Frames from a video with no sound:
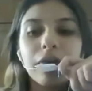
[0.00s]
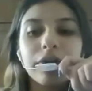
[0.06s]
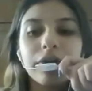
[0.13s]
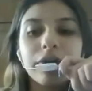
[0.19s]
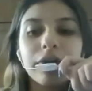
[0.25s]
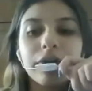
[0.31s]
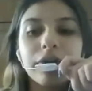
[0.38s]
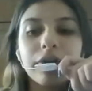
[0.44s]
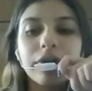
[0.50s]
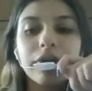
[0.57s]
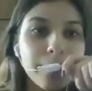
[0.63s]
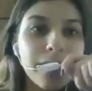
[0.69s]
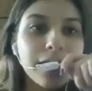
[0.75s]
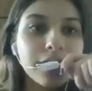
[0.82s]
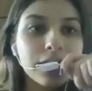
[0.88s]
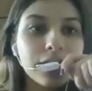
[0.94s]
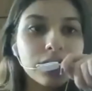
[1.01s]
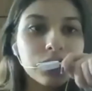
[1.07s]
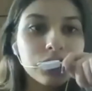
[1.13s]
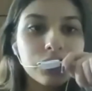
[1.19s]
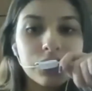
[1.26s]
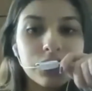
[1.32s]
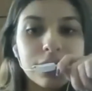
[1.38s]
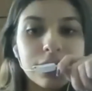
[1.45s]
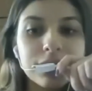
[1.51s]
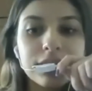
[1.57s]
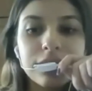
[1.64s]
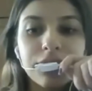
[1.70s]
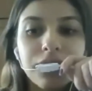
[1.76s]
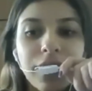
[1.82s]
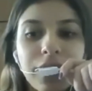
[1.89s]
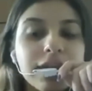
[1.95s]
it, or is better to
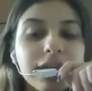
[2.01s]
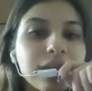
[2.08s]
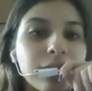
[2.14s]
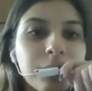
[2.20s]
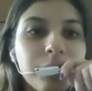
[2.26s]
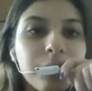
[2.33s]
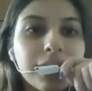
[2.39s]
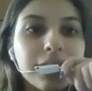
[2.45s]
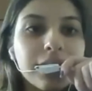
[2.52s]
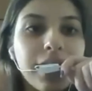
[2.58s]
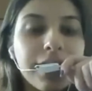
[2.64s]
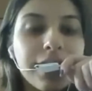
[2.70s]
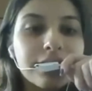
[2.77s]
just define the debate,